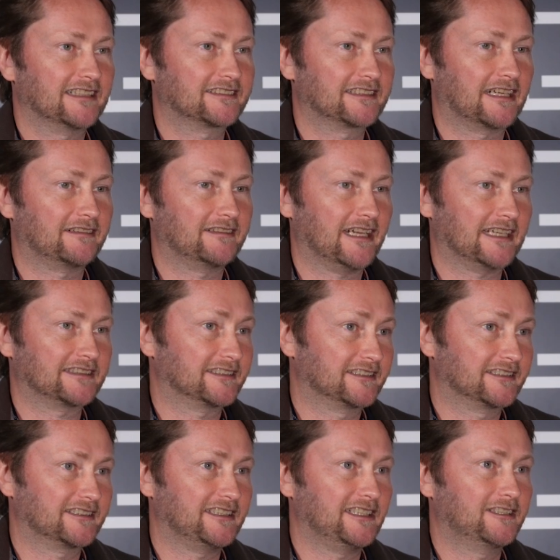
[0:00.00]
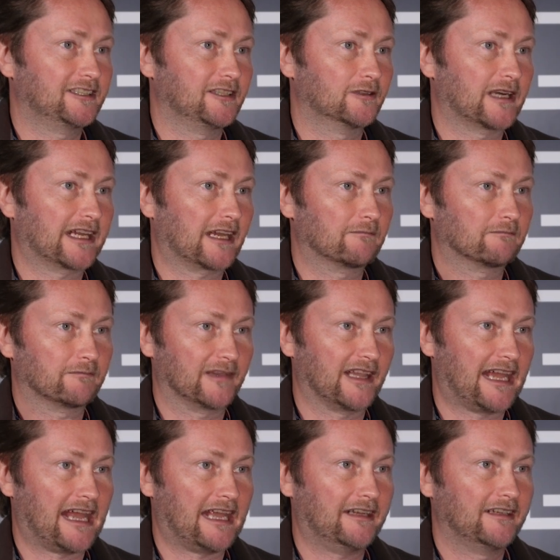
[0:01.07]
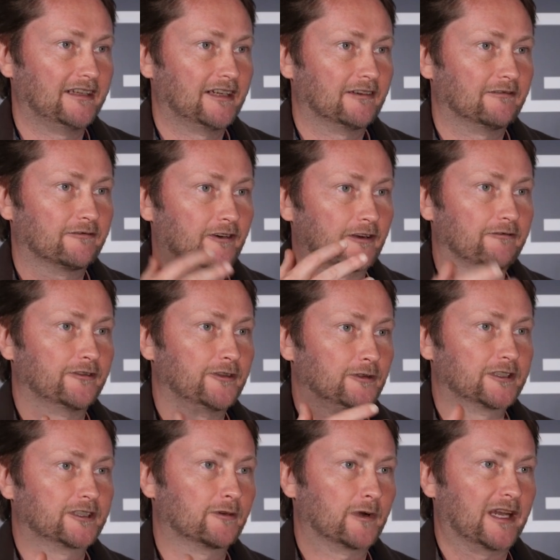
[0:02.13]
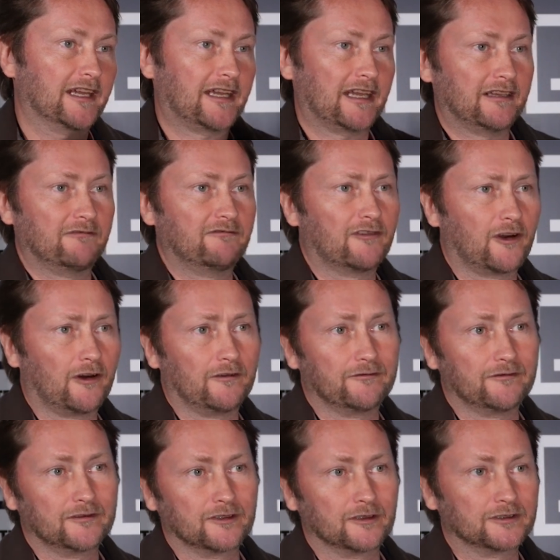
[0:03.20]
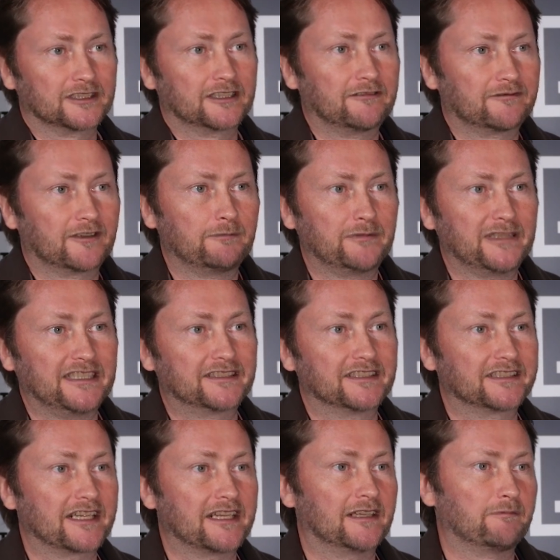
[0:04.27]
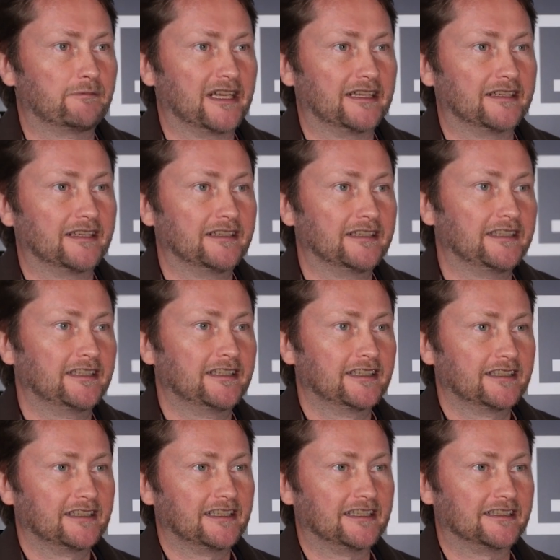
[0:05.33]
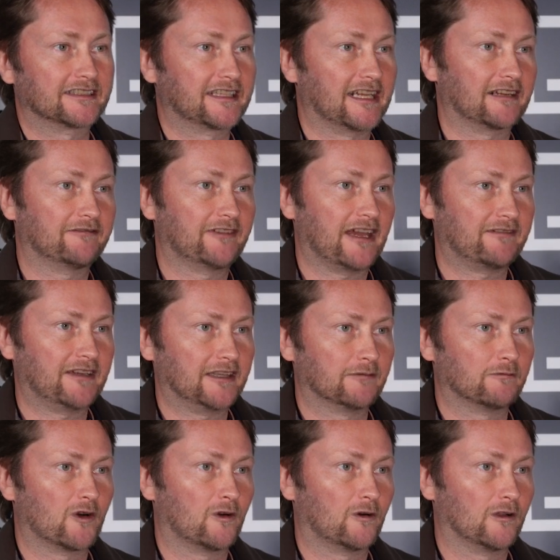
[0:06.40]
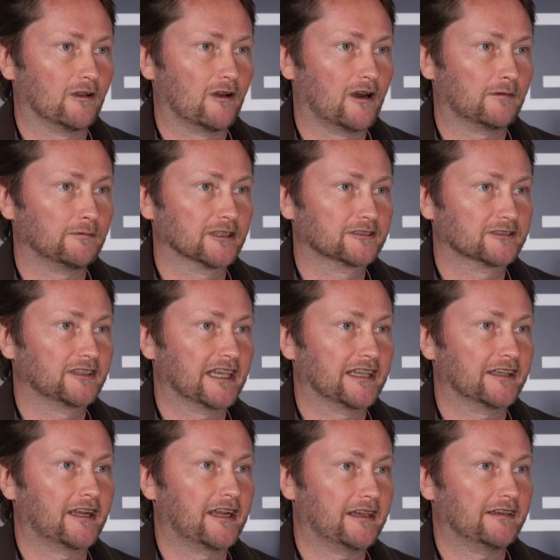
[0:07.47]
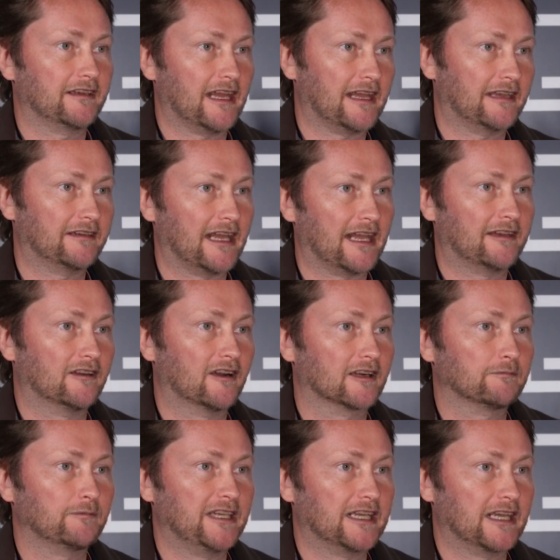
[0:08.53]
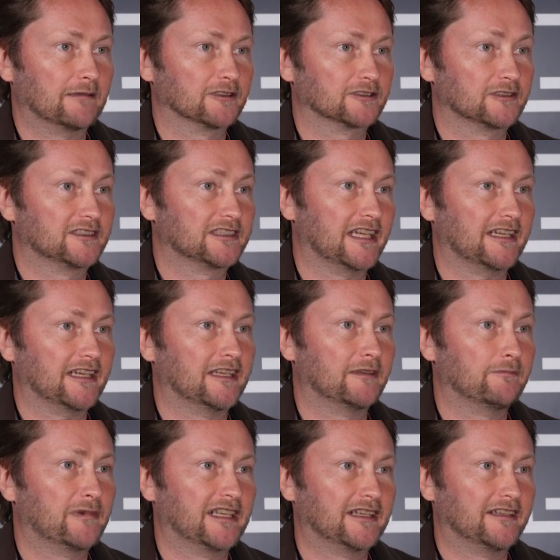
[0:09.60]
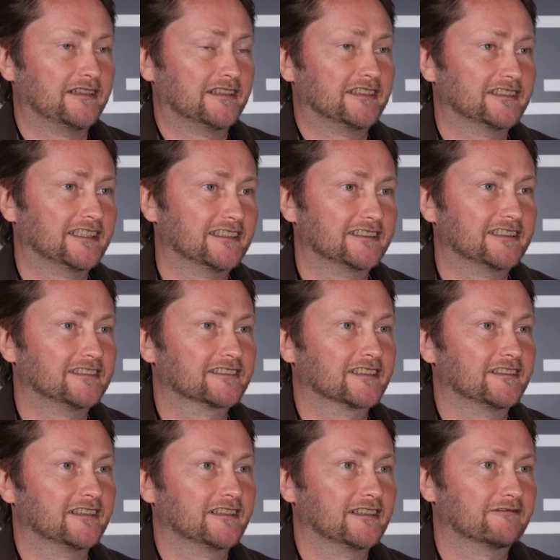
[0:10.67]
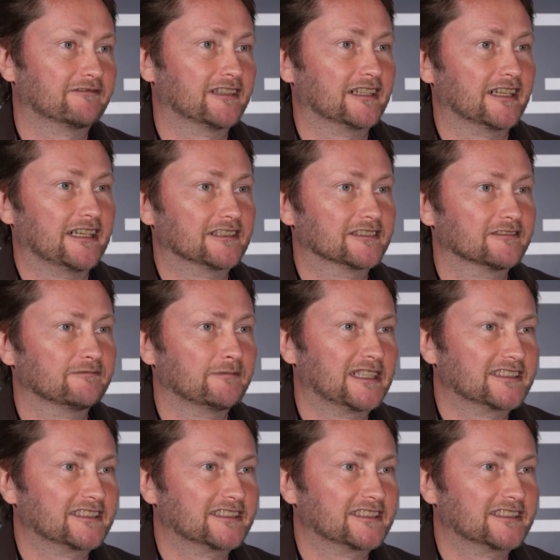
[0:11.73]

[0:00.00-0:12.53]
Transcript: as a CTO, I can plan for a future where I can involve those different pieces independently instead of having them all hobbled together and not being able to take independent decisions on the different layers of my